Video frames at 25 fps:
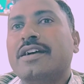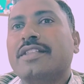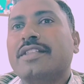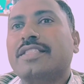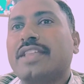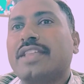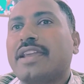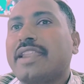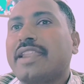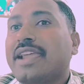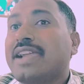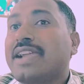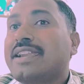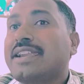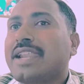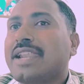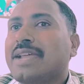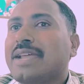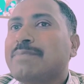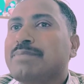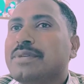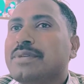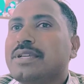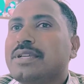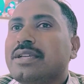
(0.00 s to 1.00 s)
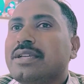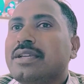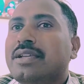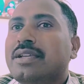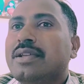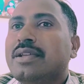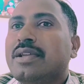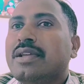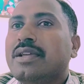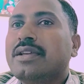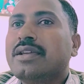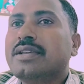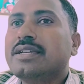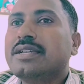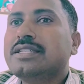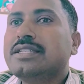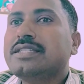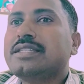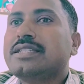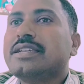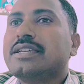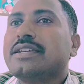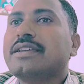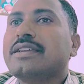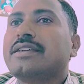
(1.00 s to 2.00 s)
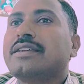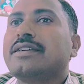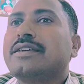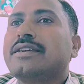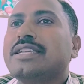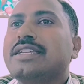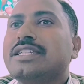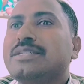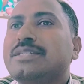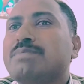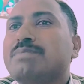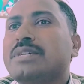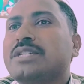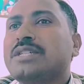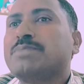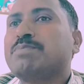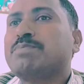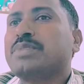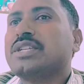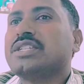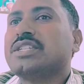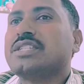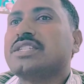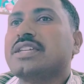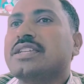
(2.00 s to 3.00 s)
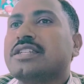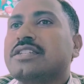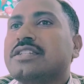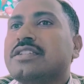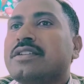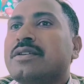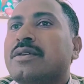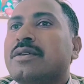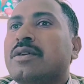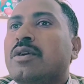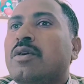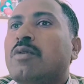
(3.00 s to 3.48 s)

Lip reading: The rat trap is a Christmas present